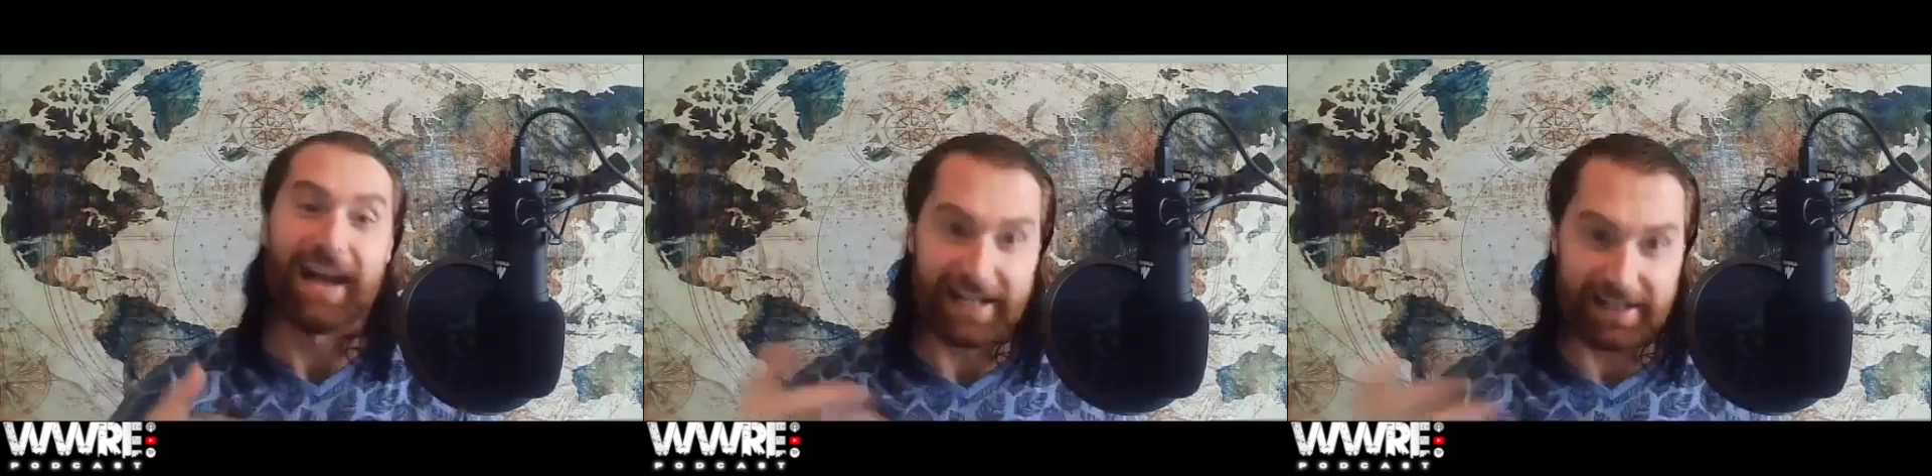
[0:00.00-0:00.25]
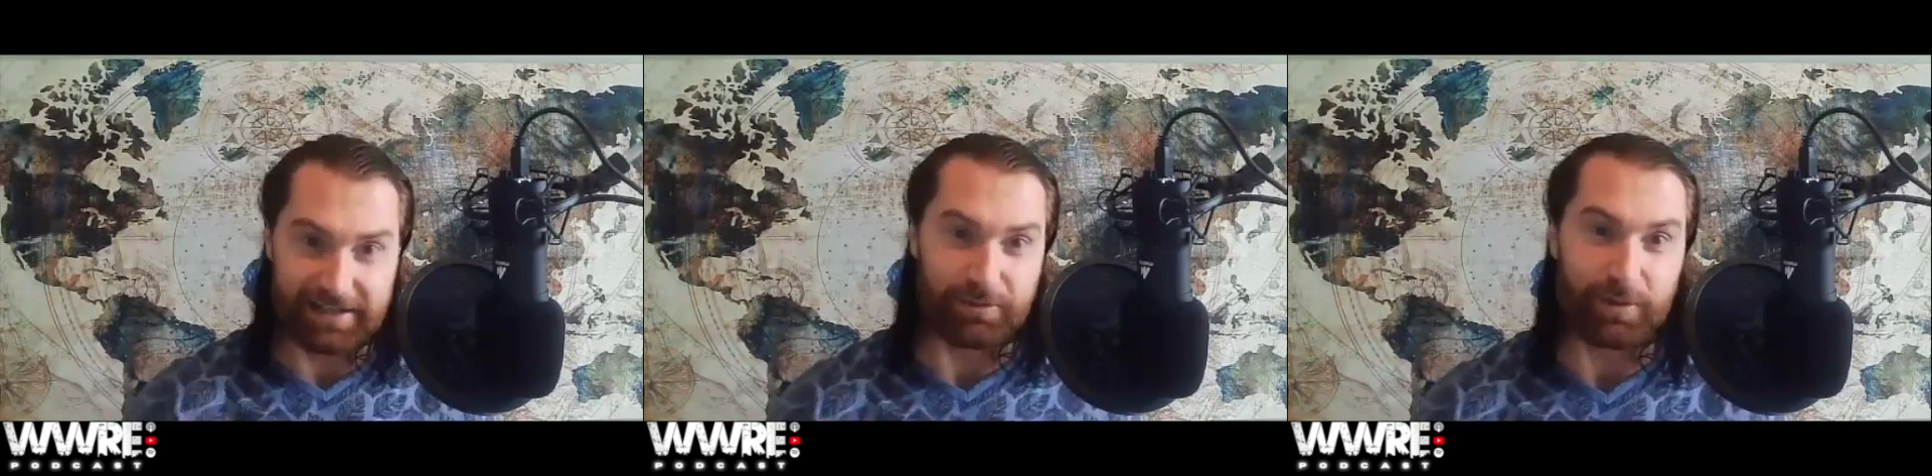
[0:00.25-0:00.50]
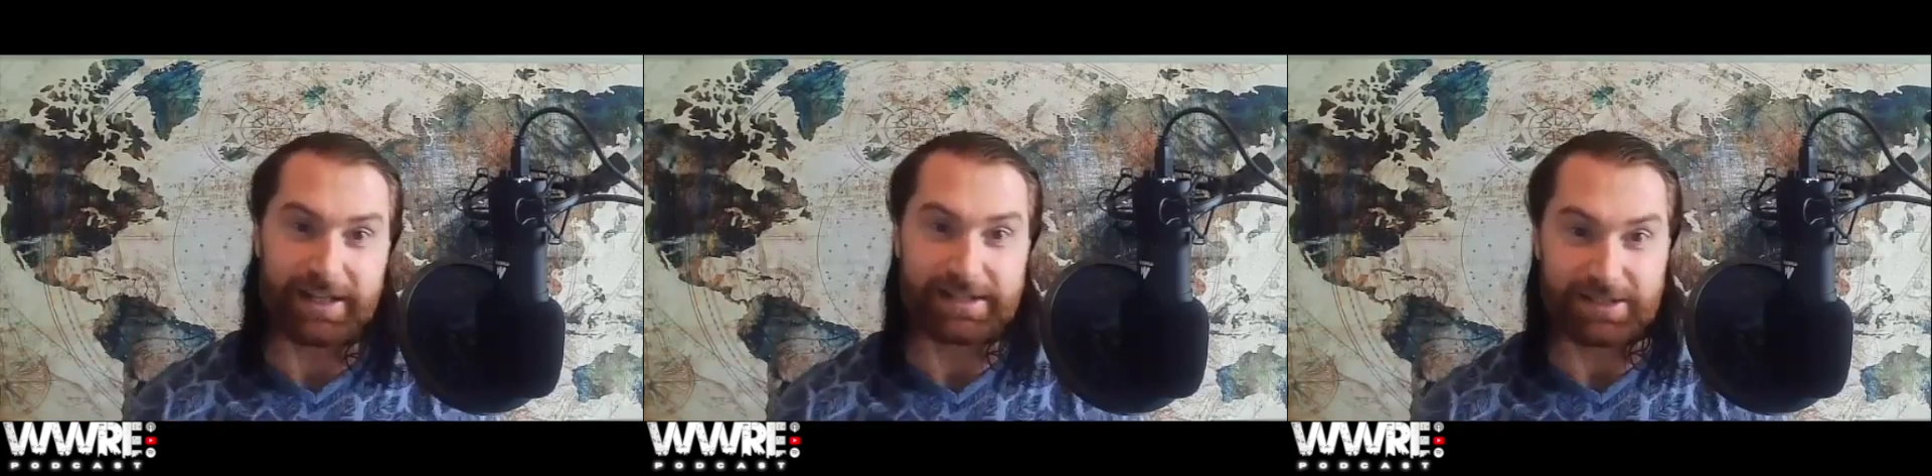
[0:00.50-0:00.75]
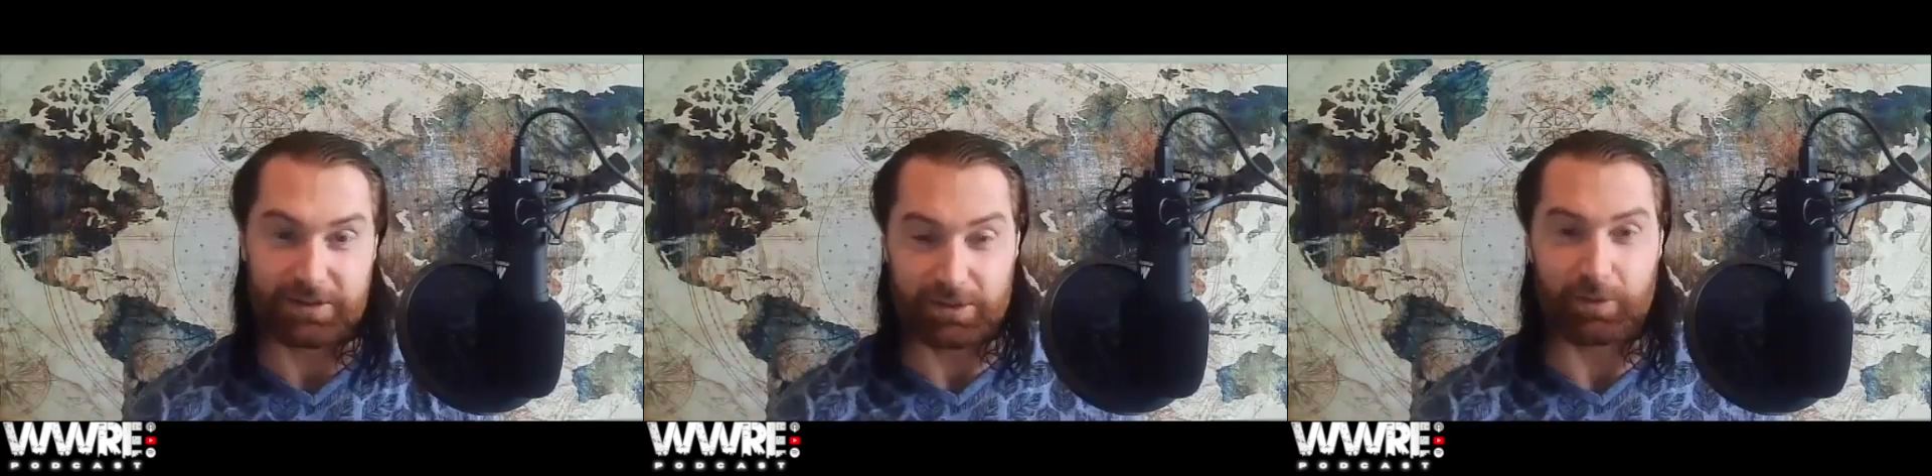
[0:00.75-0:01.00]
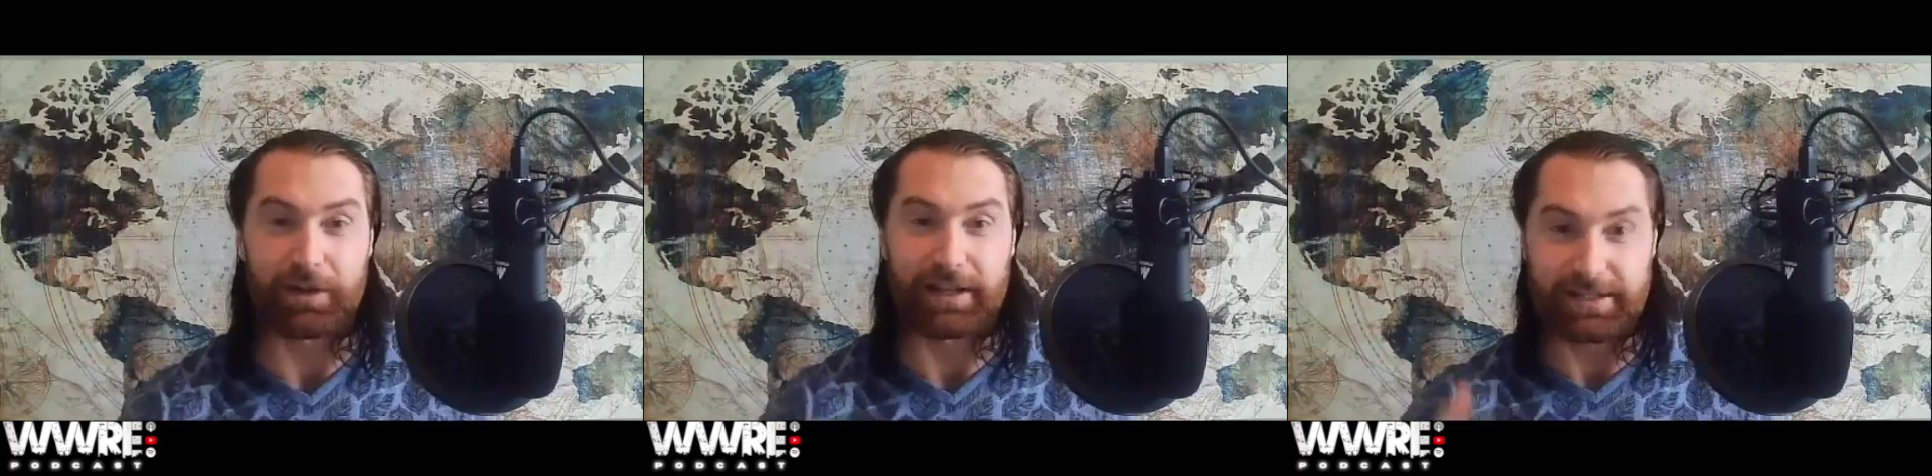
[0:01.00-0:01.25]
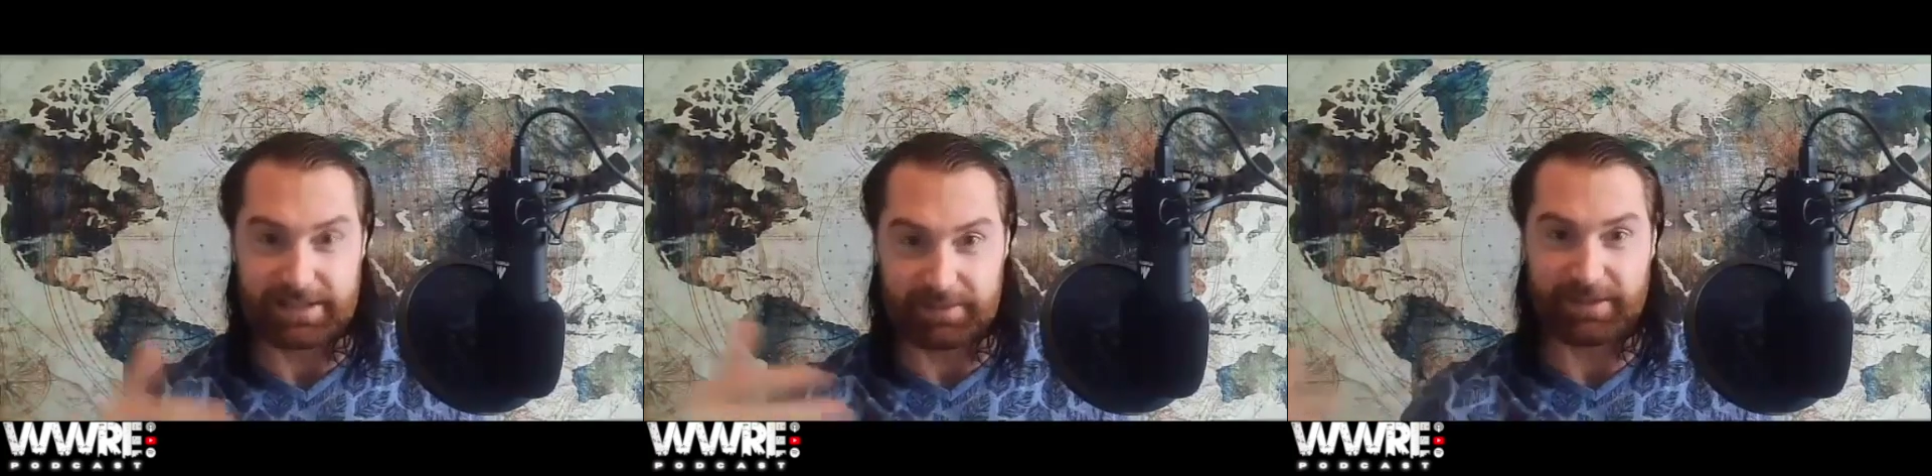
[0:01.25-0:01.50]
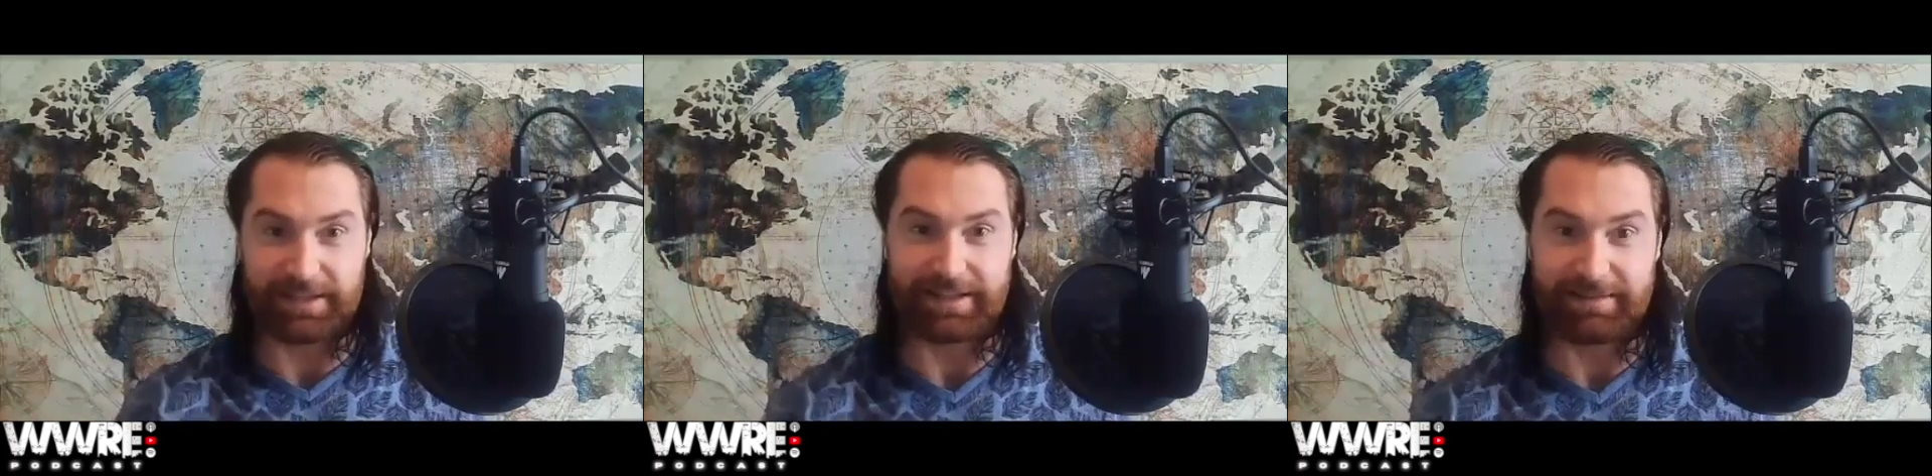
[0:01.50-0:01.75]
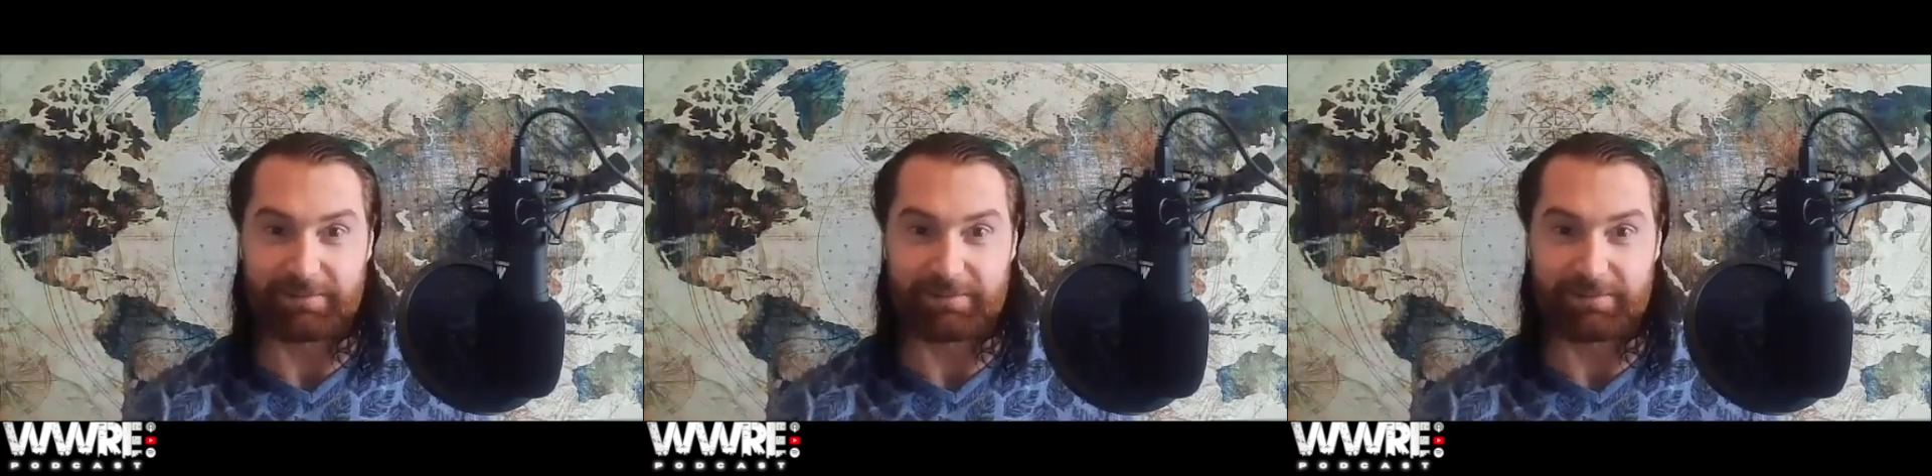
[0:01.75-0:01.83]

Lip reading: and in a rental you want it to be